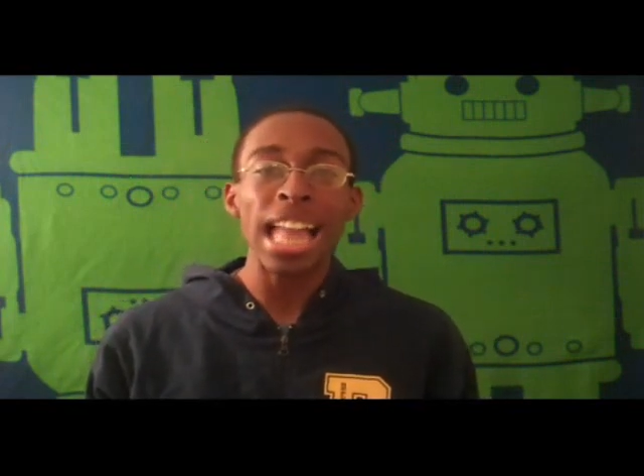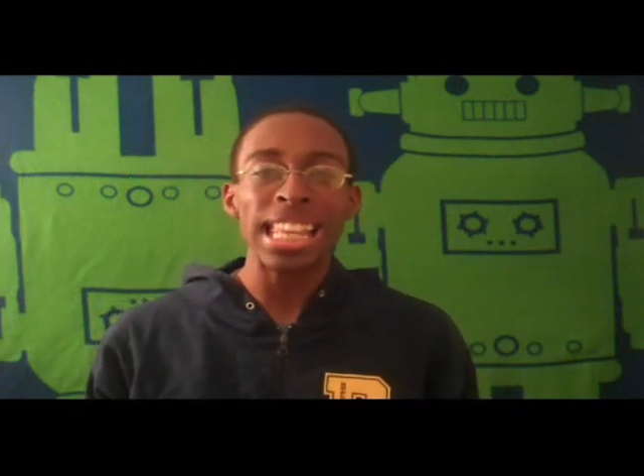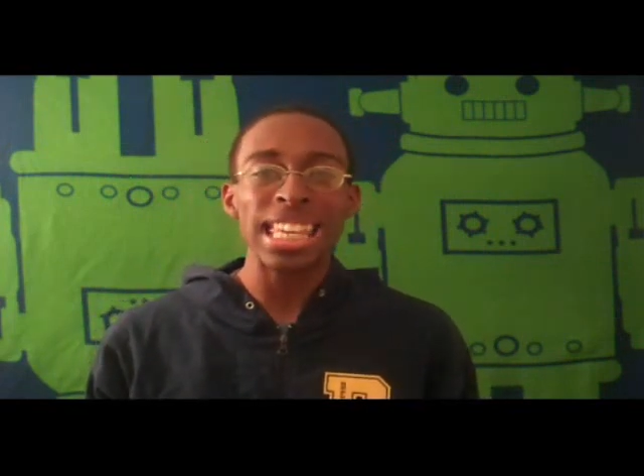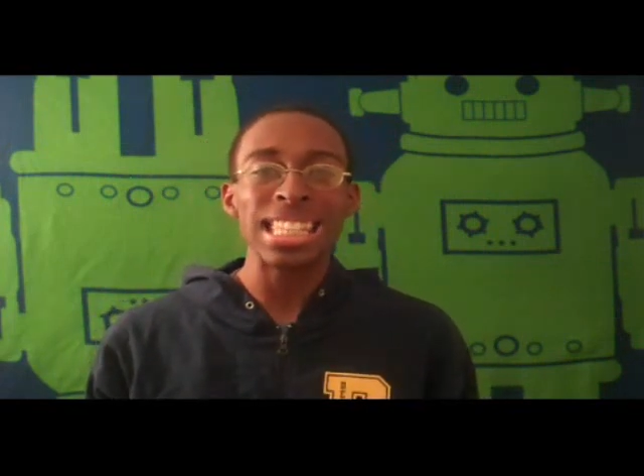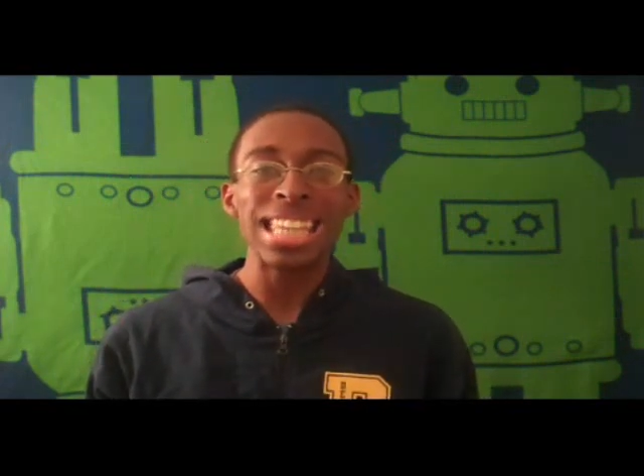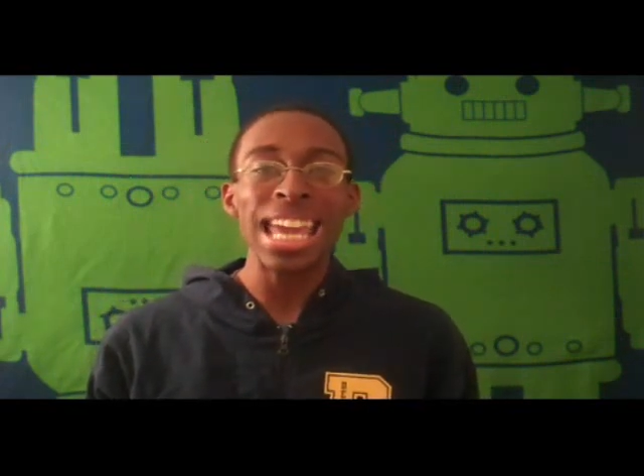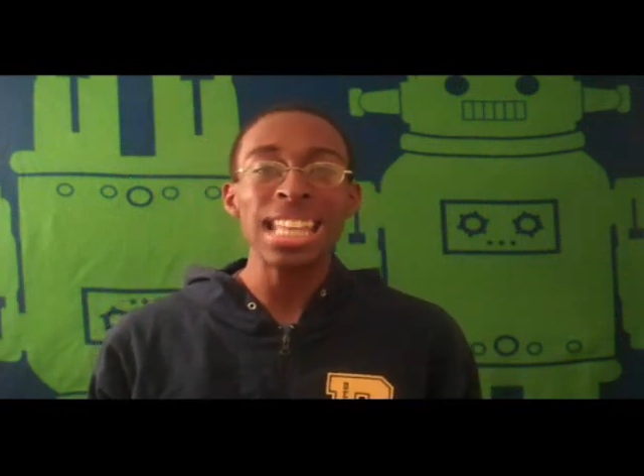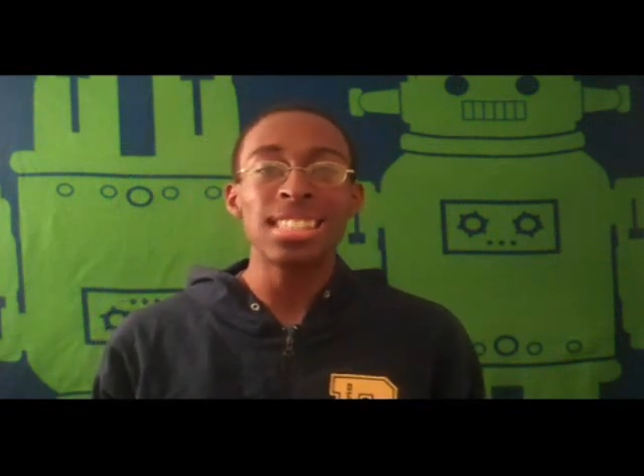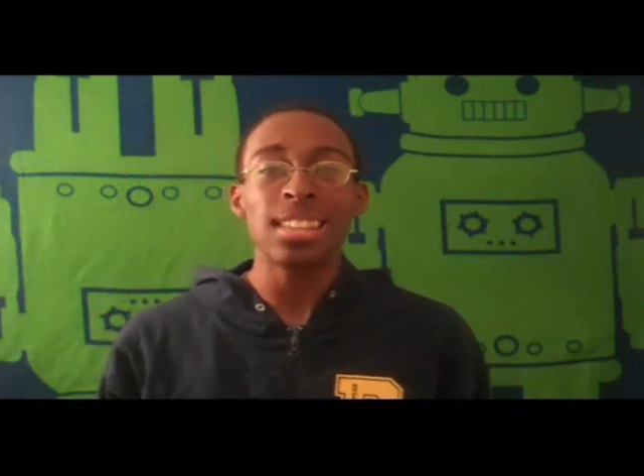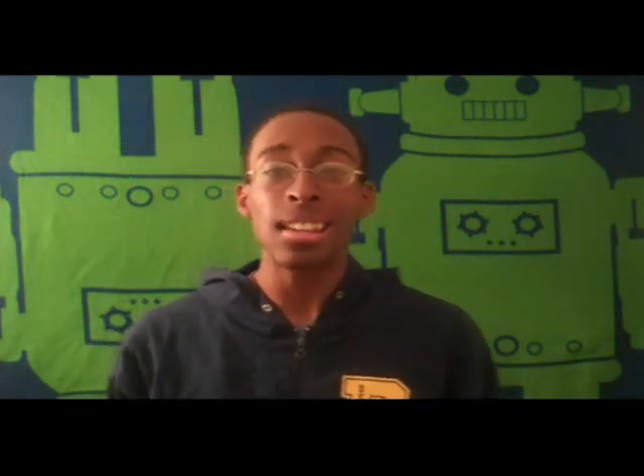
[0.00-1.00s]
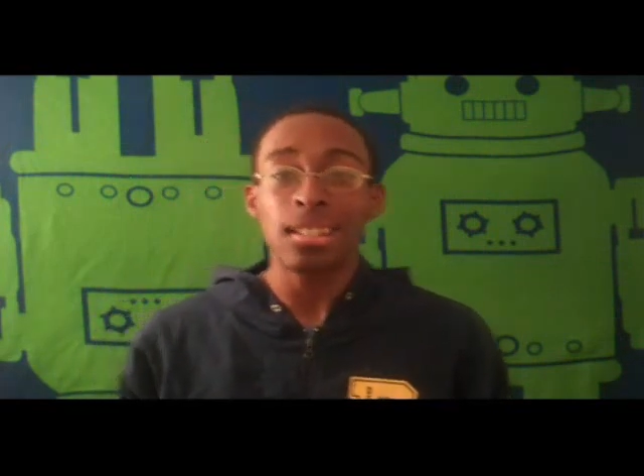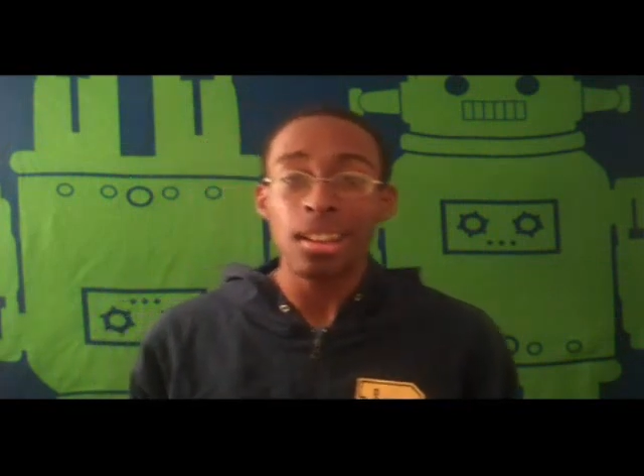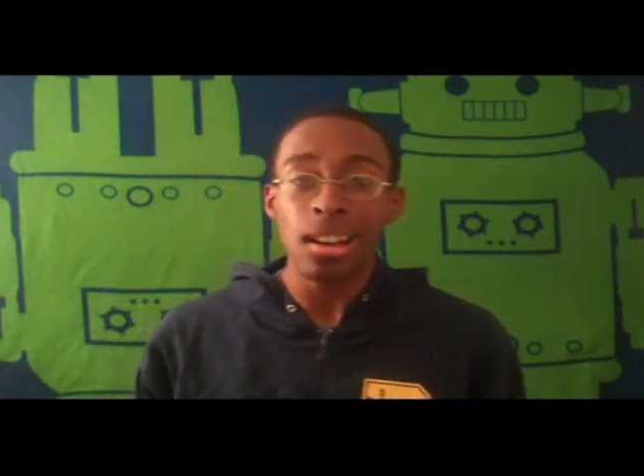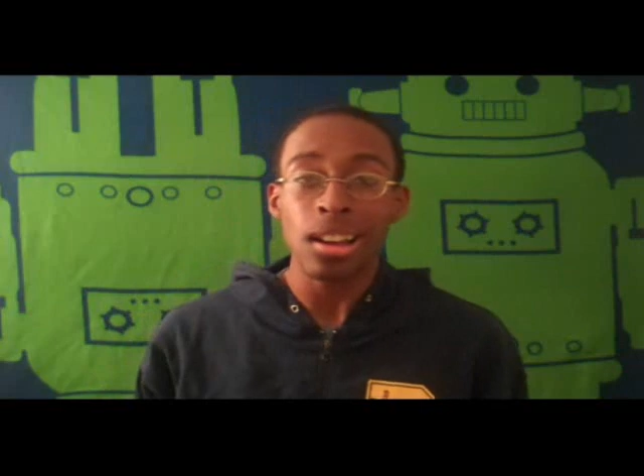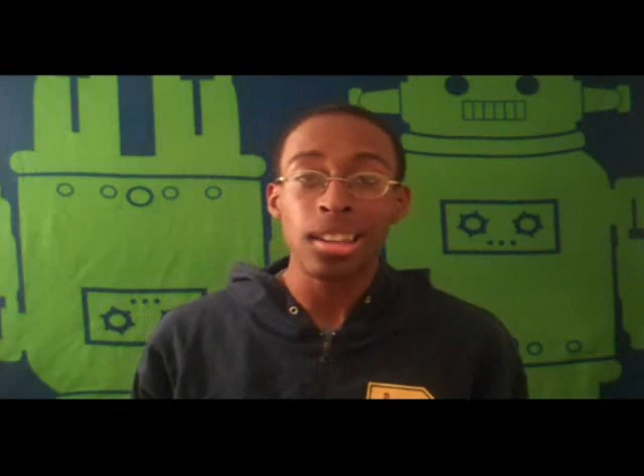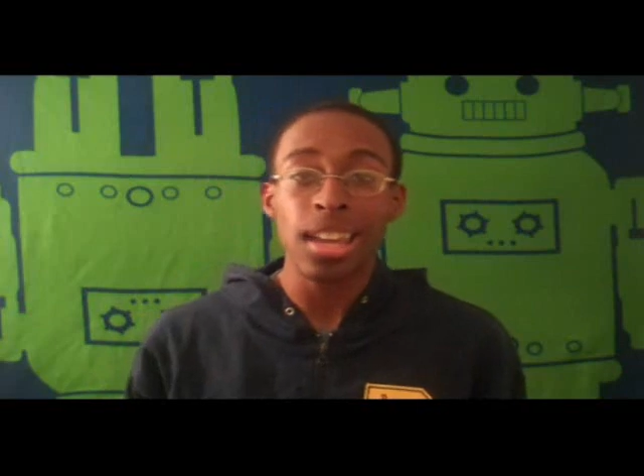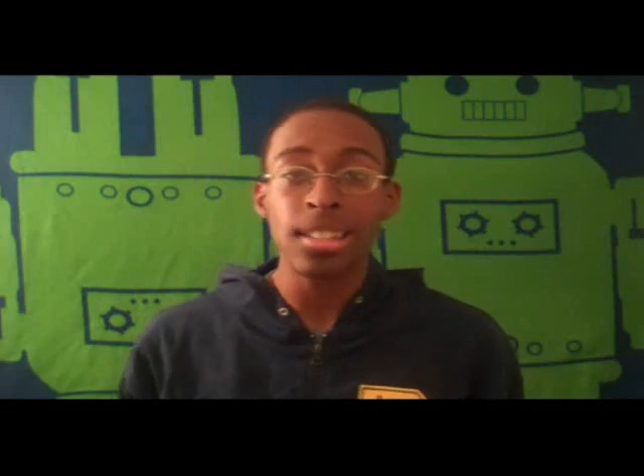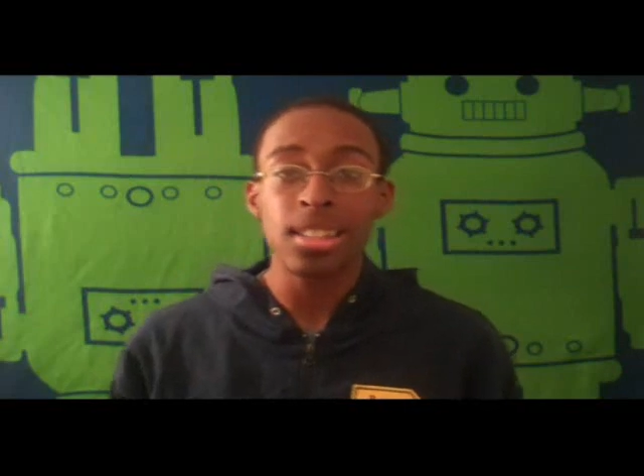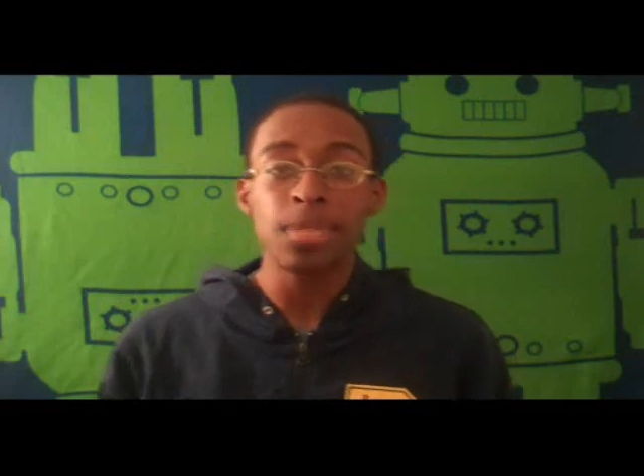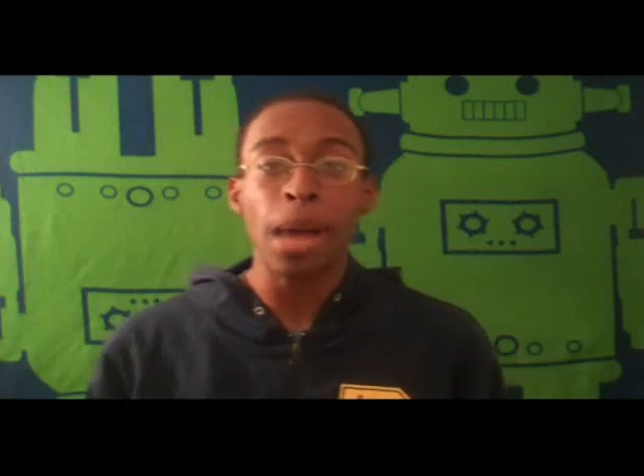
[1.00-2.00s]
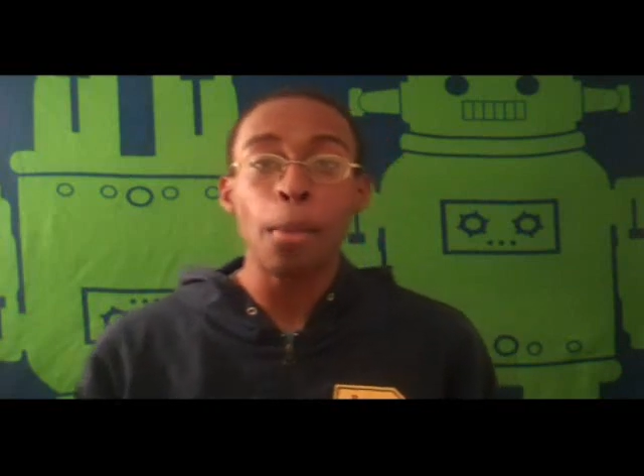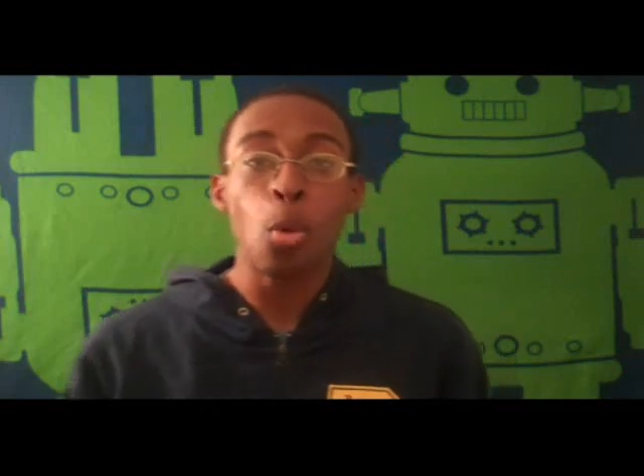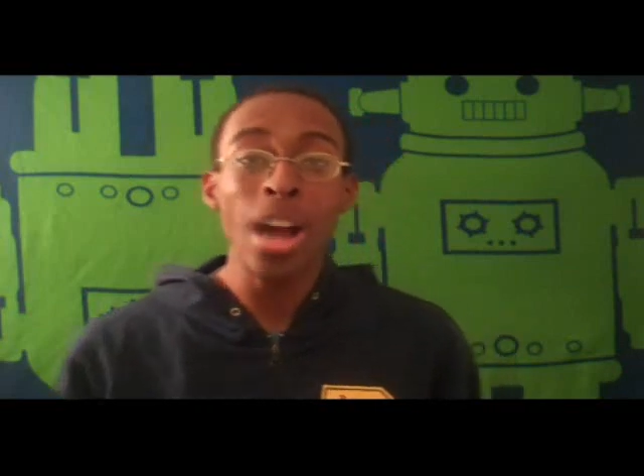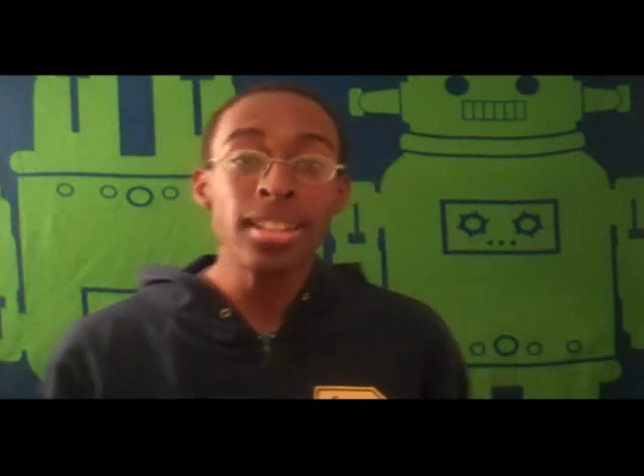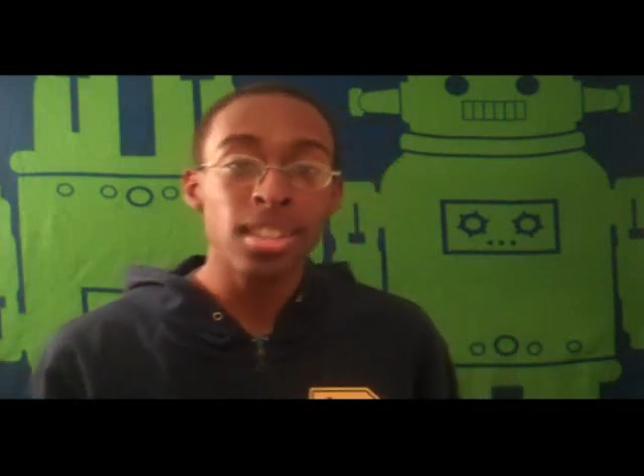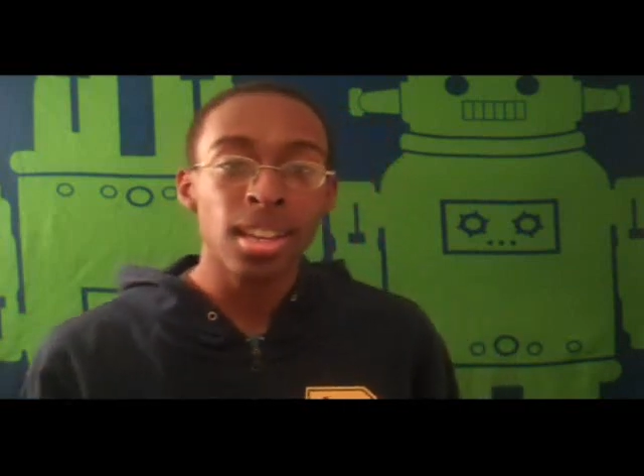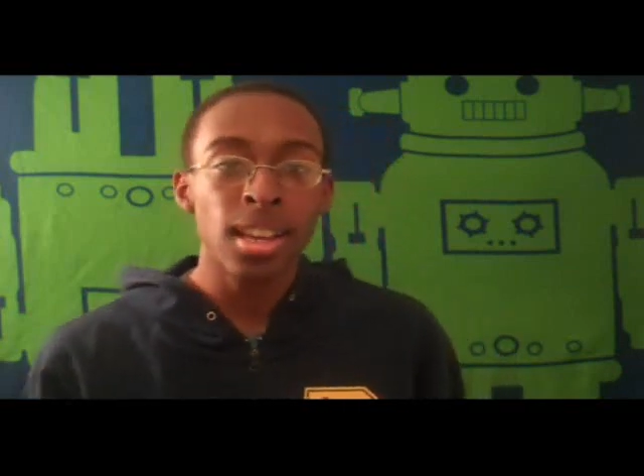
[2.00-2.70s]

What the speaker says: Allie Can Dance and Casey's Mom What?